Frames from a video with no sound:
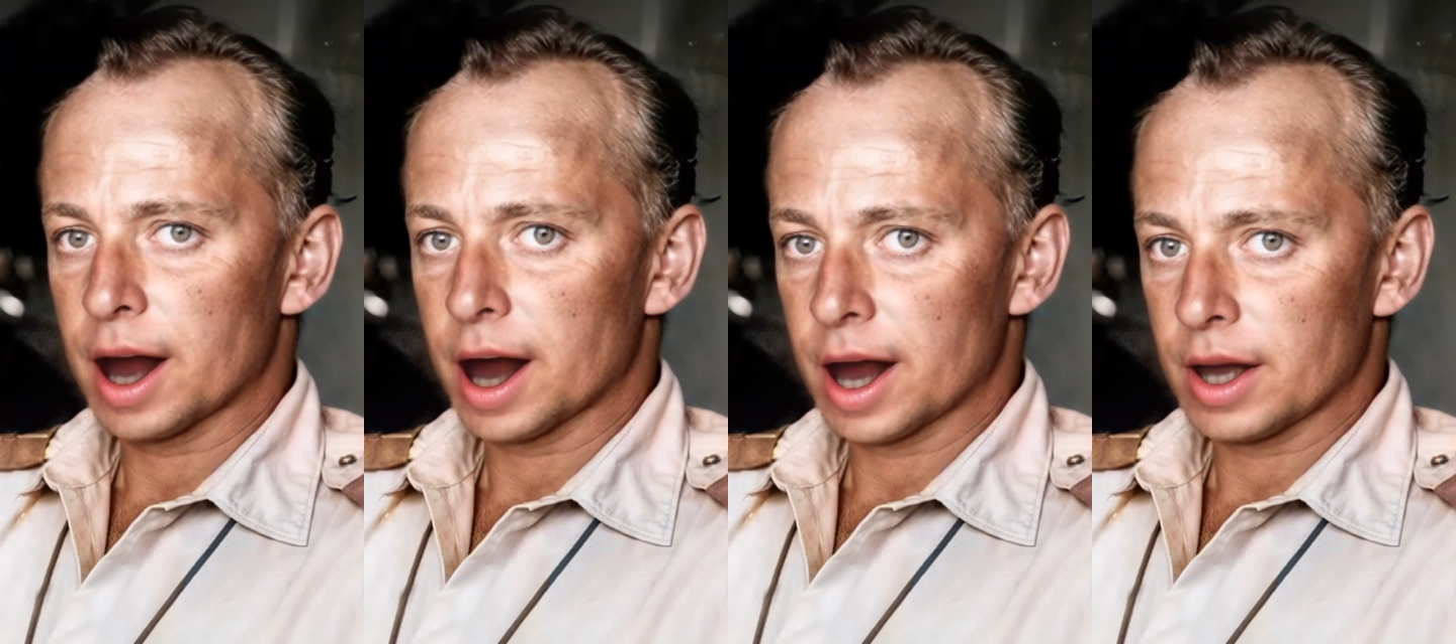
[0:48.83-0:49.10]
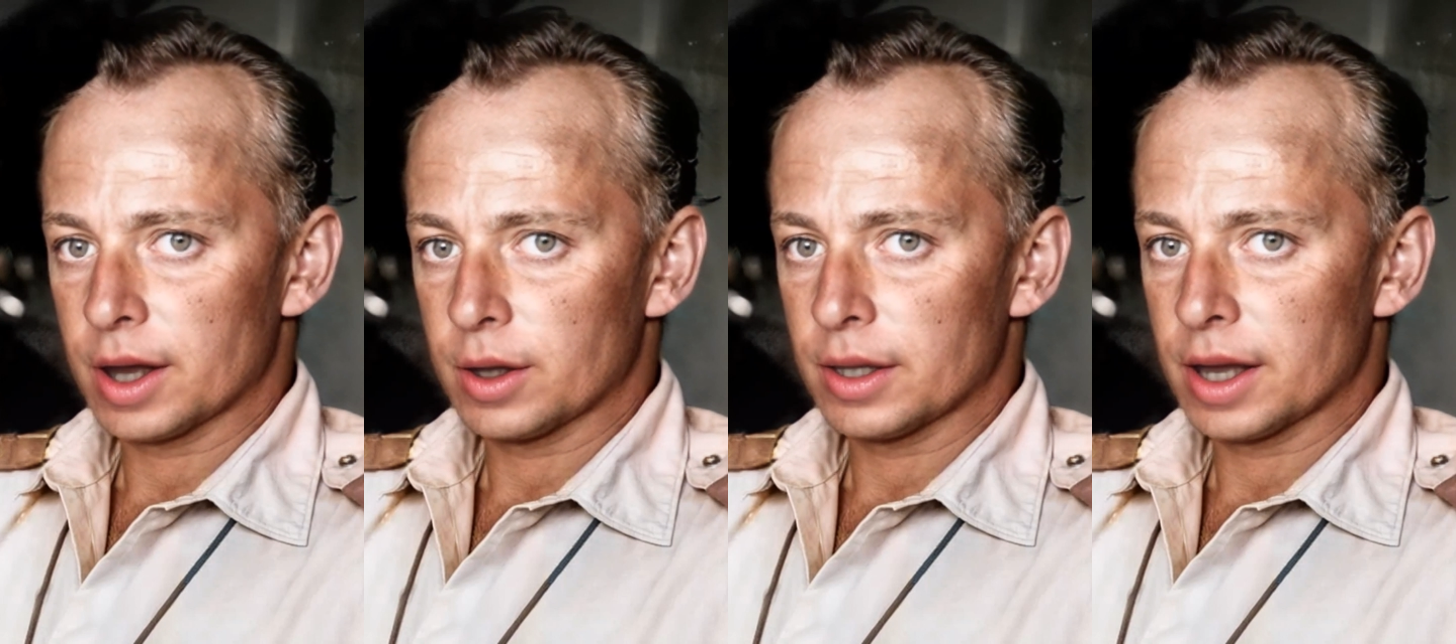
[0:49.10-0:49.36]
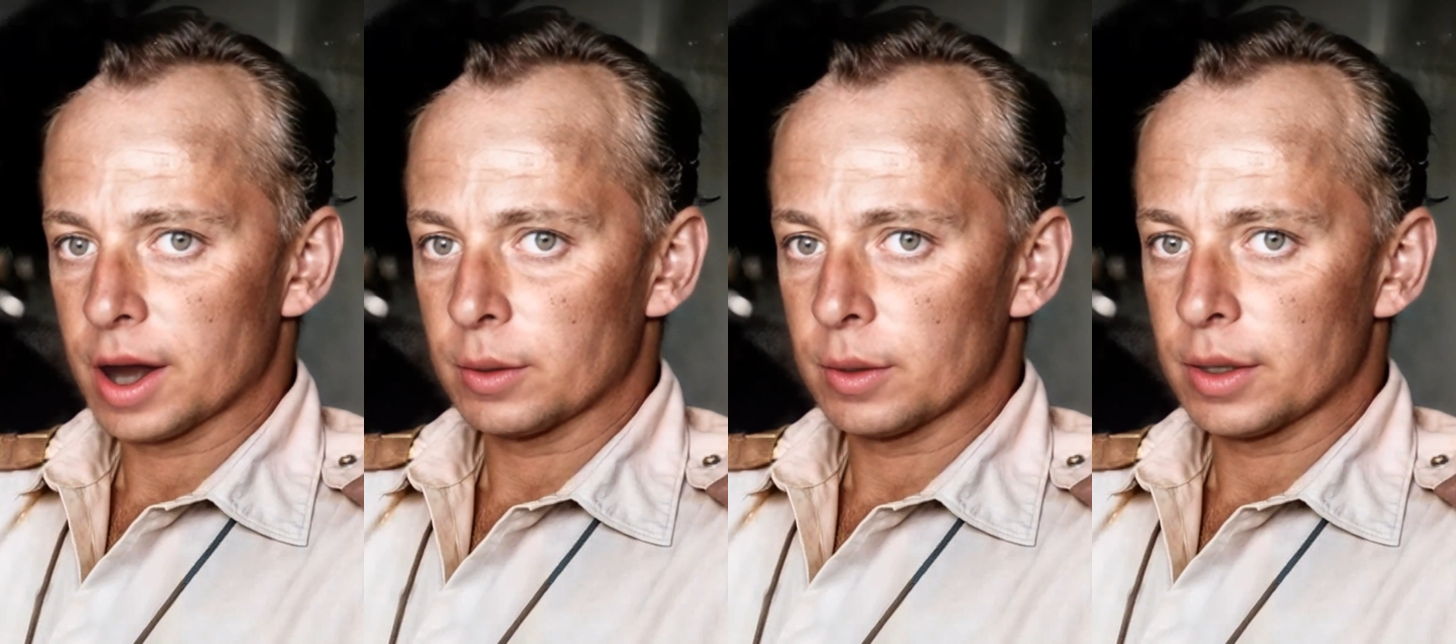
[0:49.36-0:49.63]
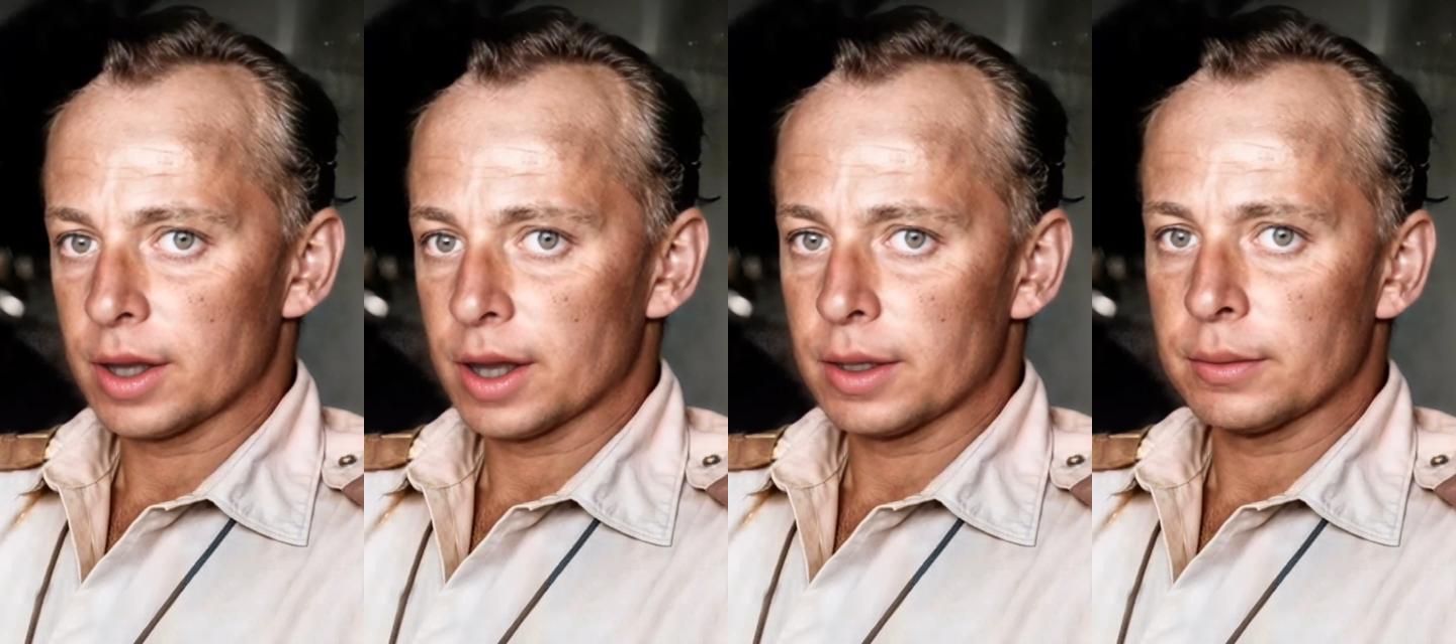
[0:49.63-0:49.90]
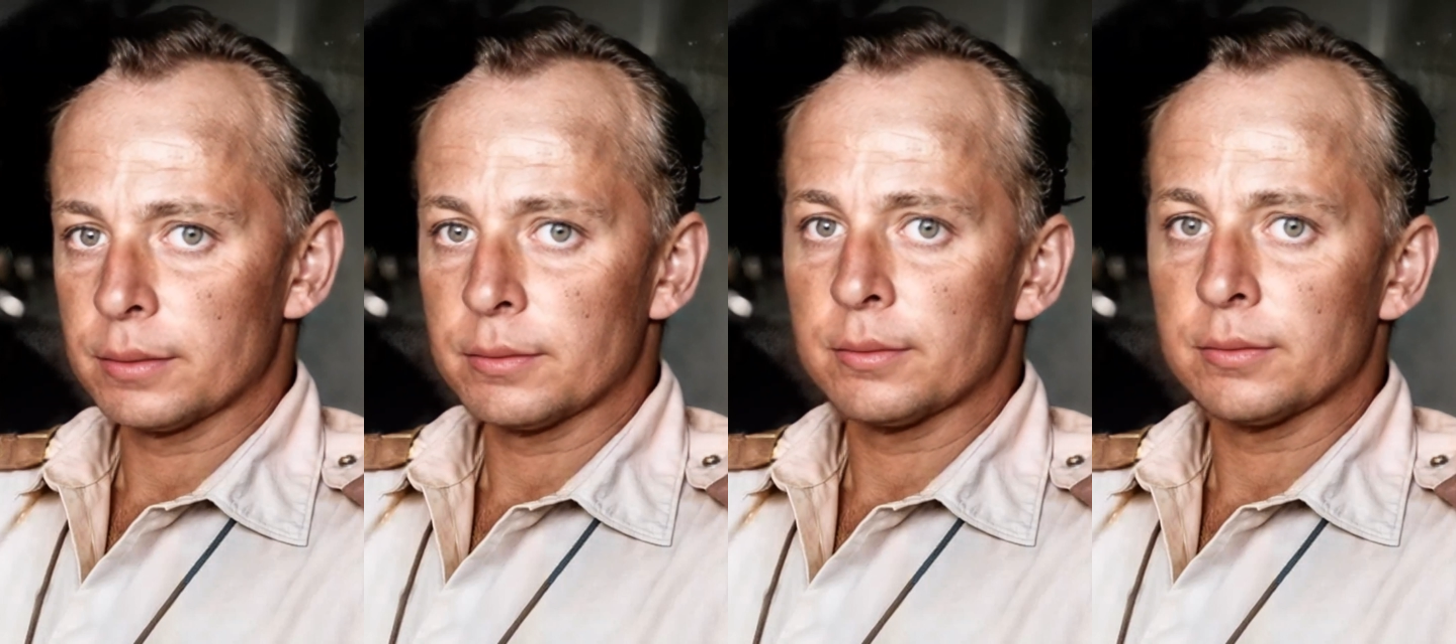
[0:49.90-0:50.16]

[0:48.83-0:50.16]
I lost everything.